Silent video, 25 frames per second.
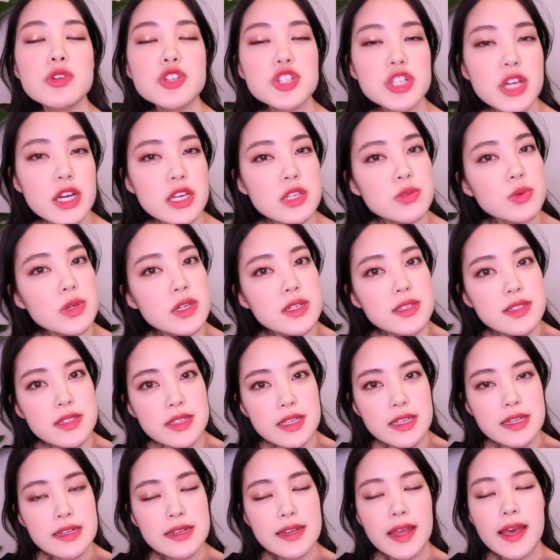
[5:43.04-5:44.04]
what you guys want to
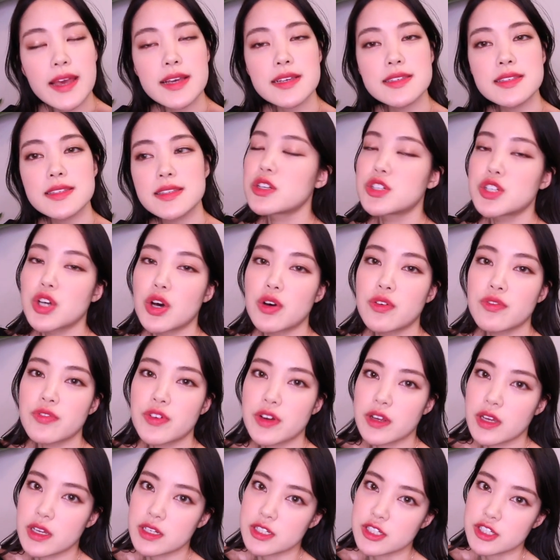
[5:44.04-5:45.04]
see next. Don't
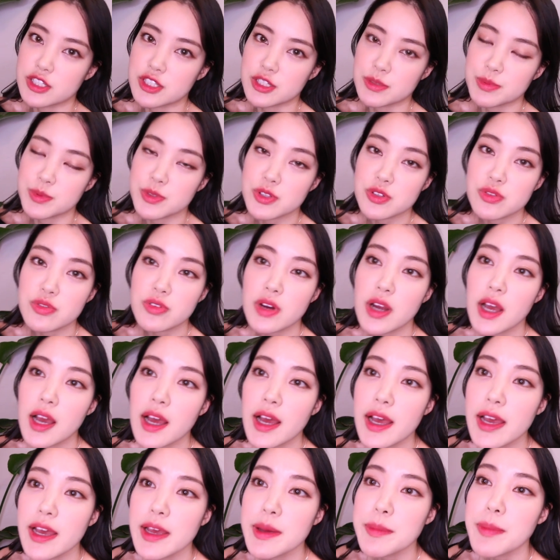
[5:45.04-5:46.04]
forget to
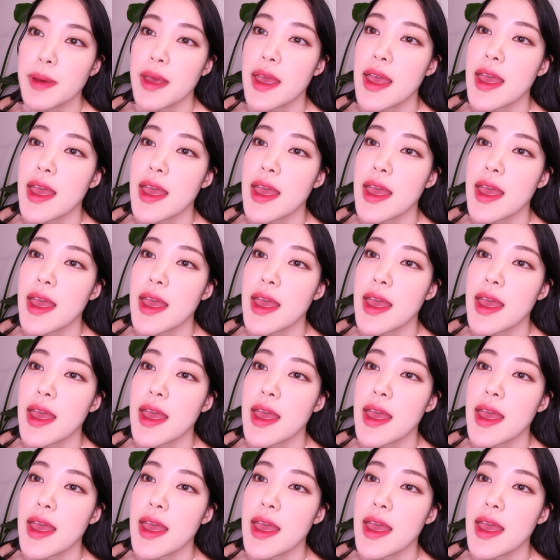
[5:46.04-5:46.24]
subscribe,